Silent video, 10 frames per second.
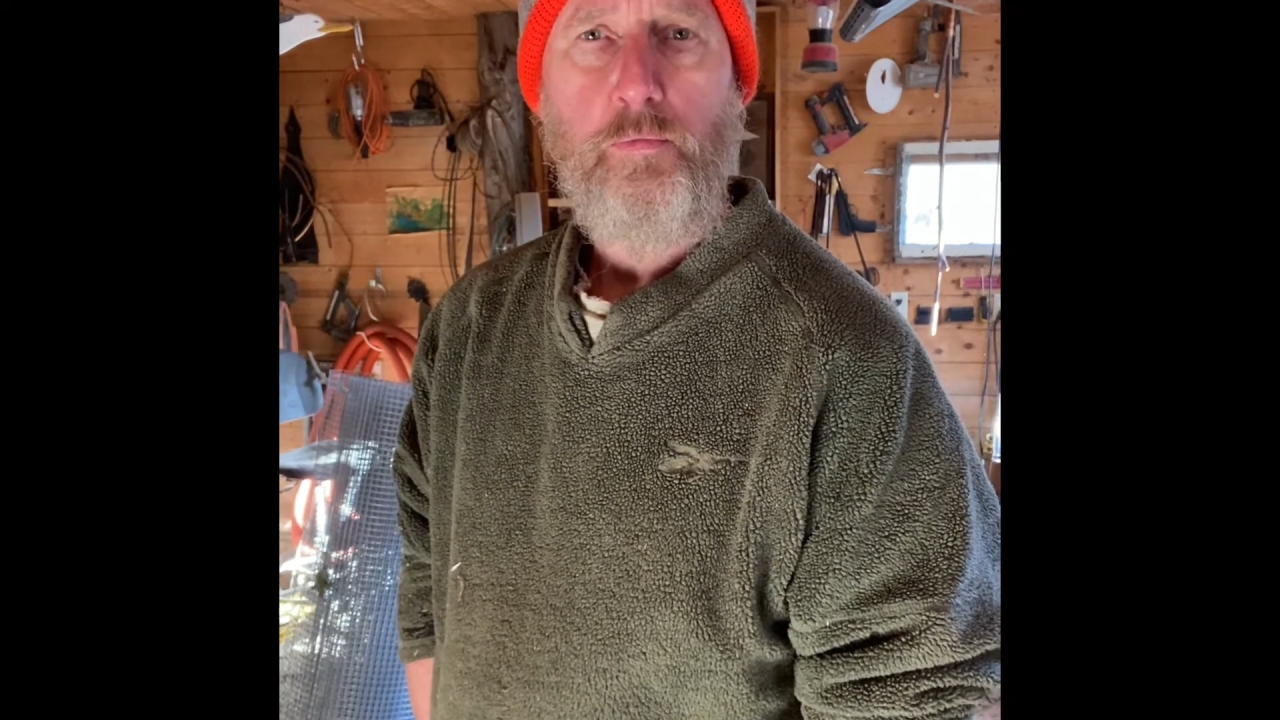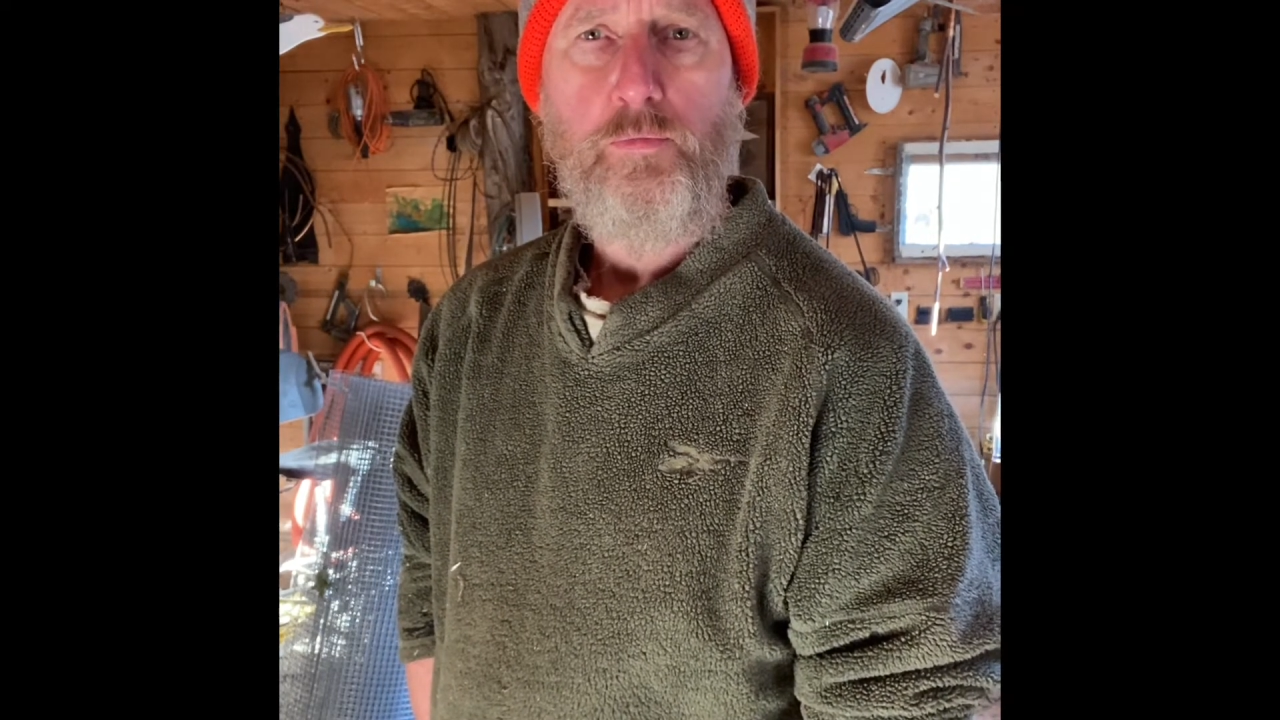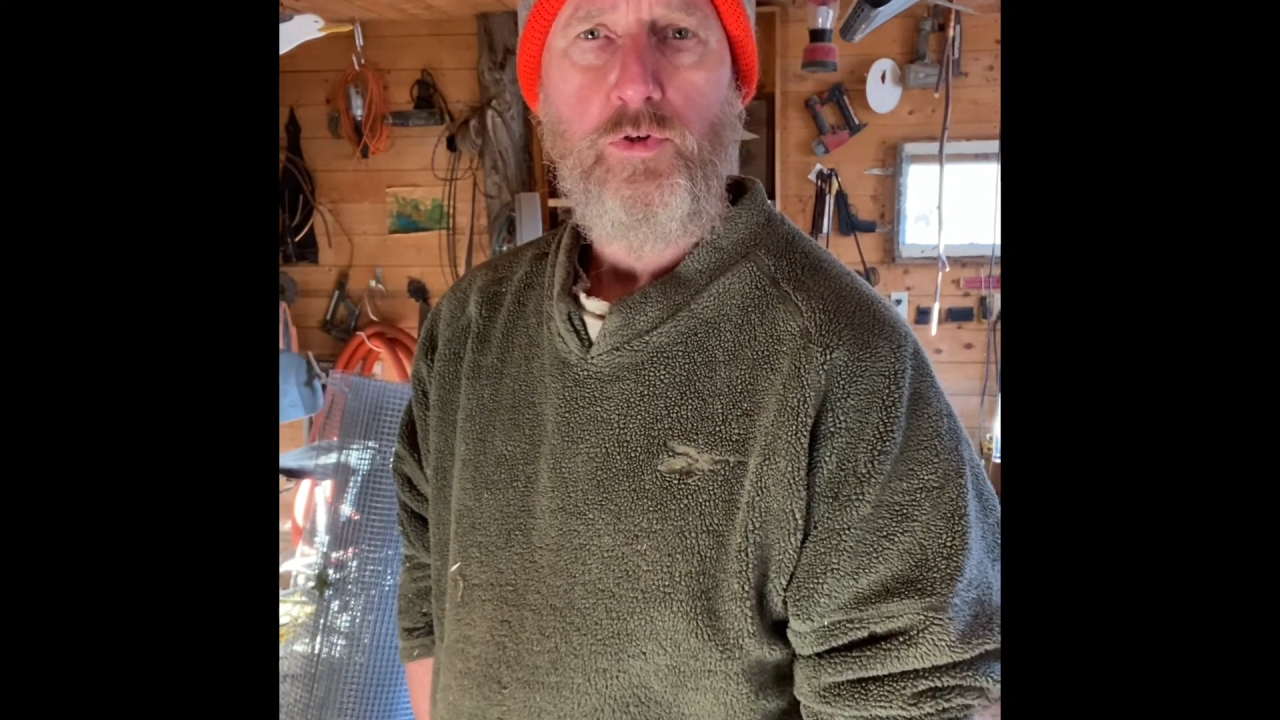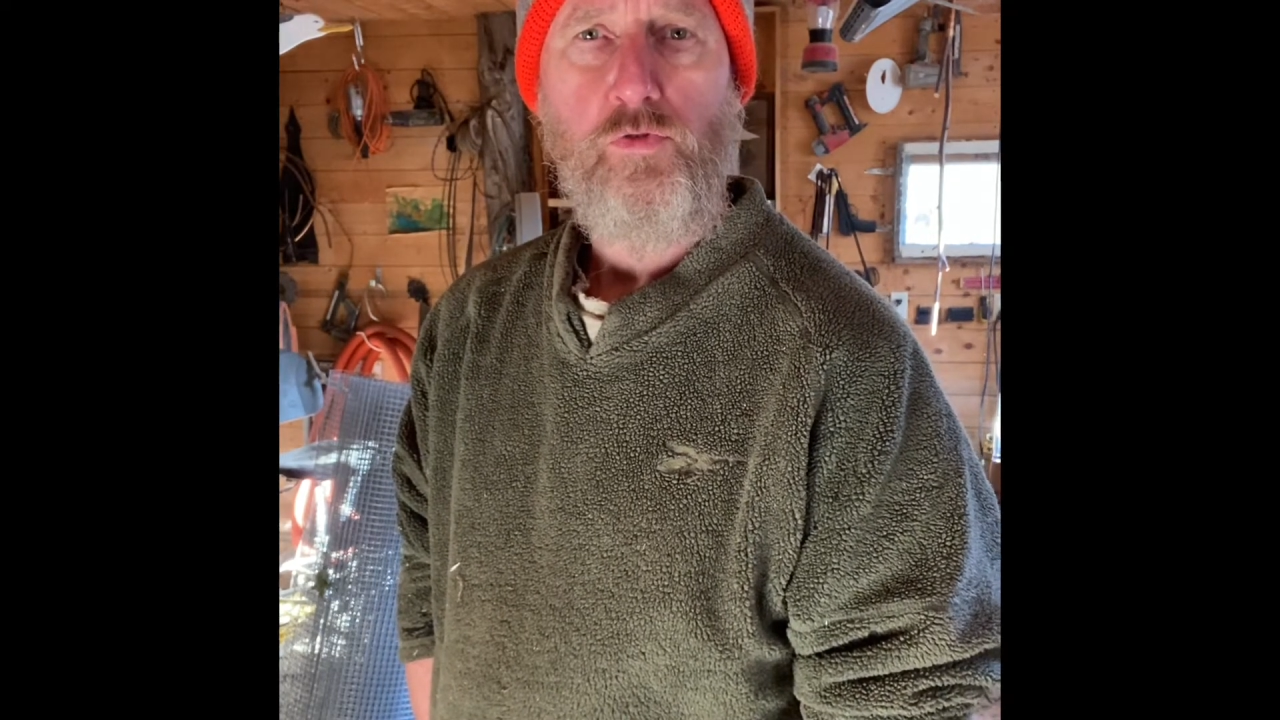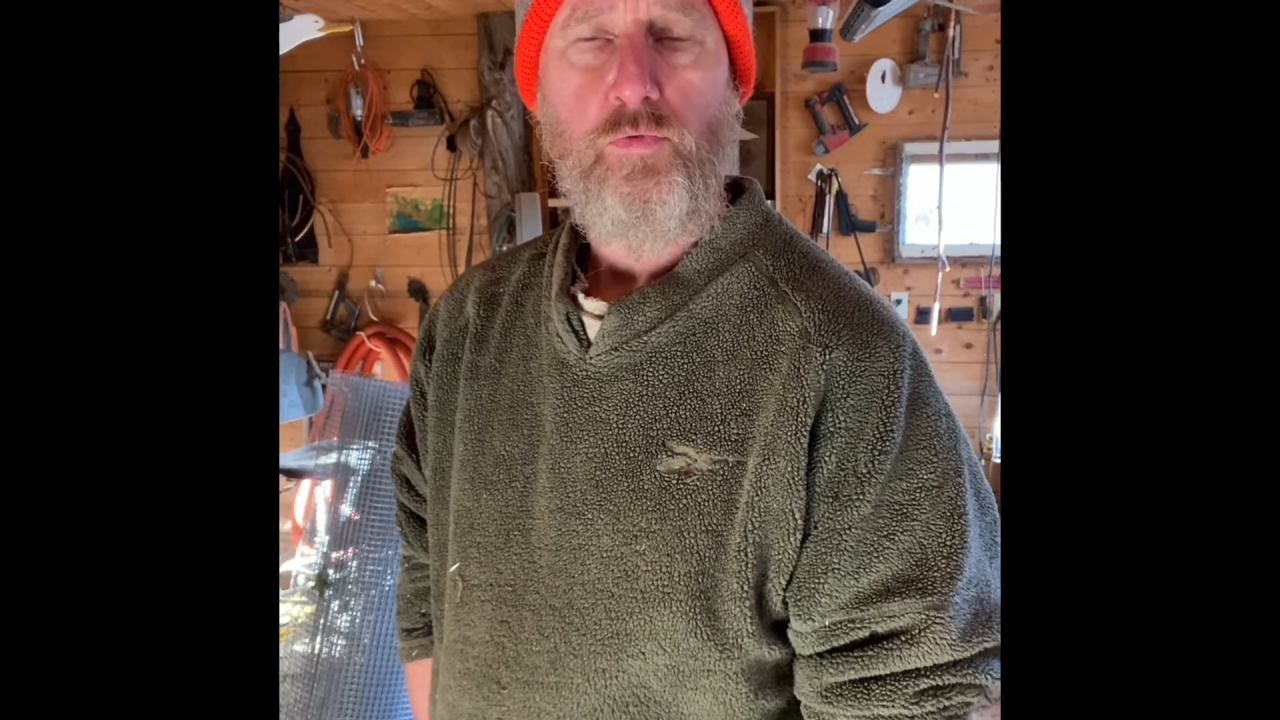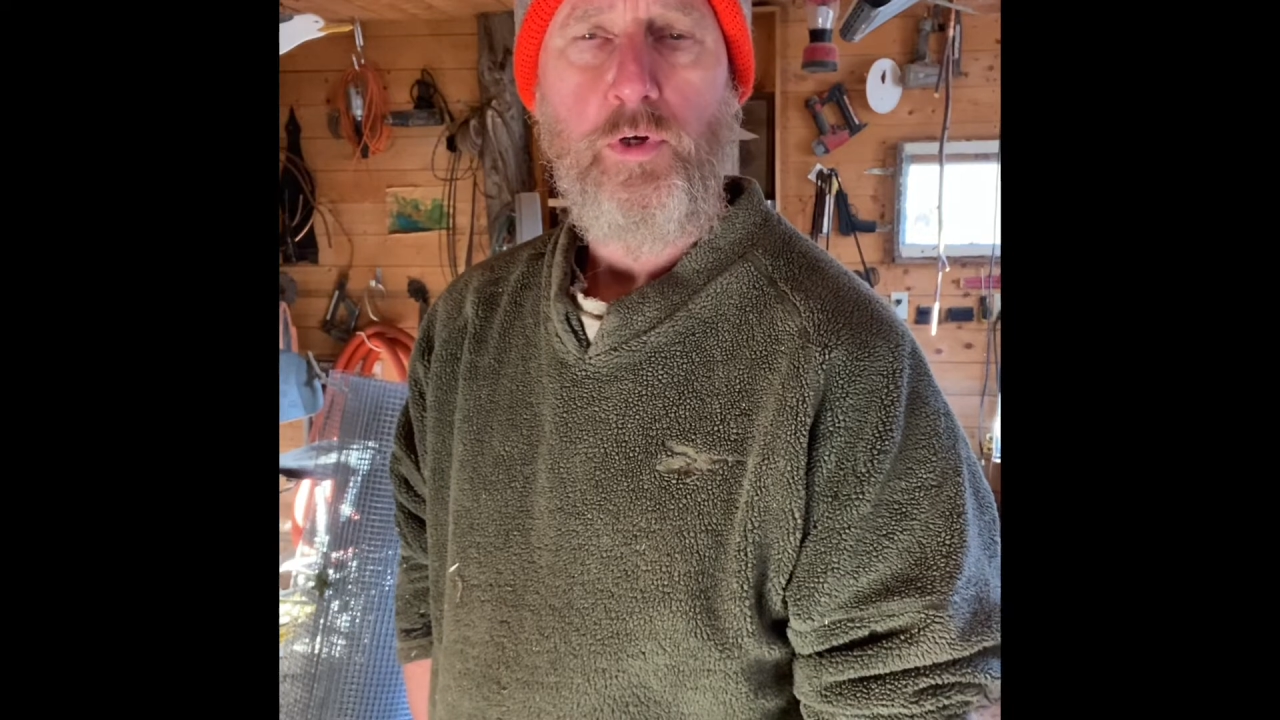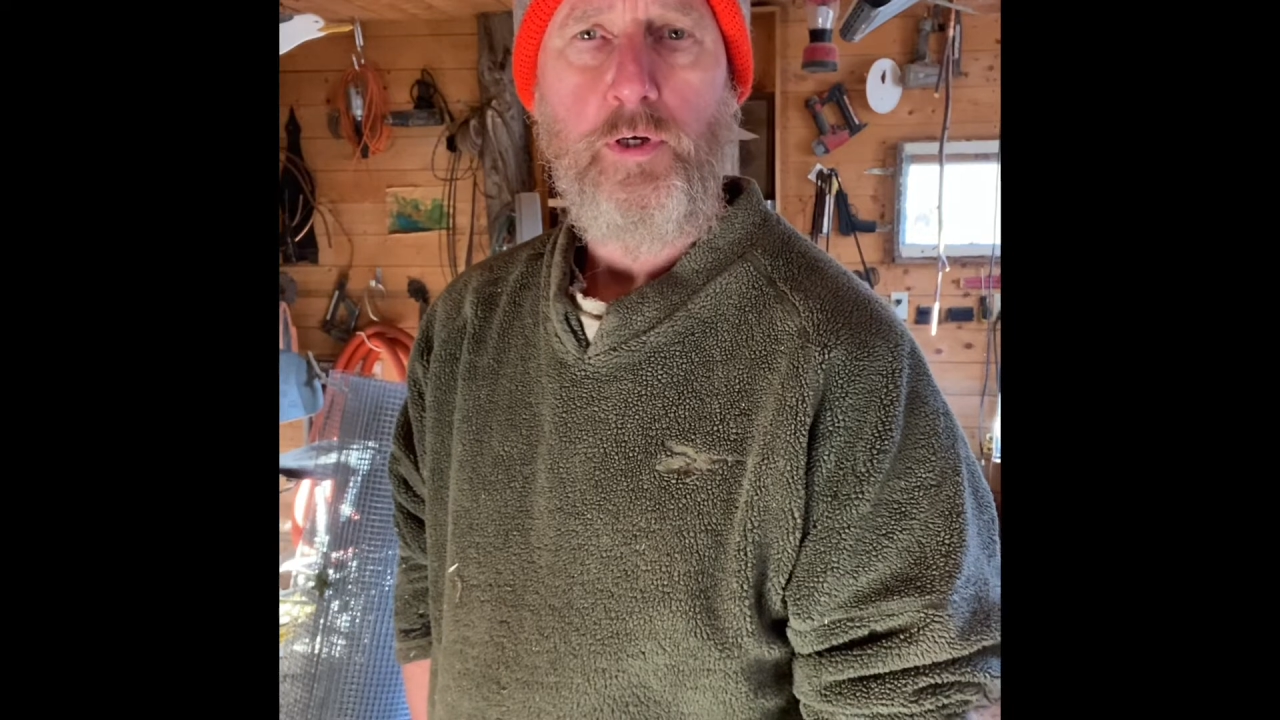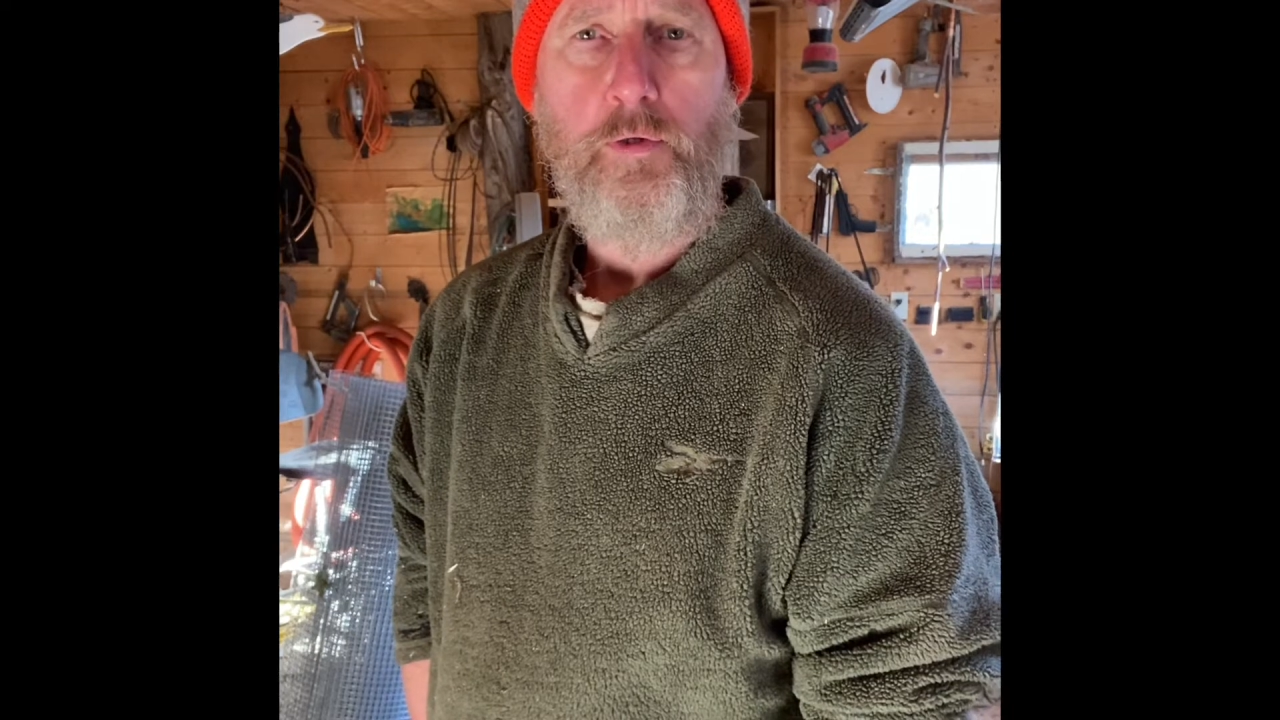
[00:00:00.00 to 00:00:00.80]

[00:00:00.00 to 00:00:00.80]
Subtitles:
just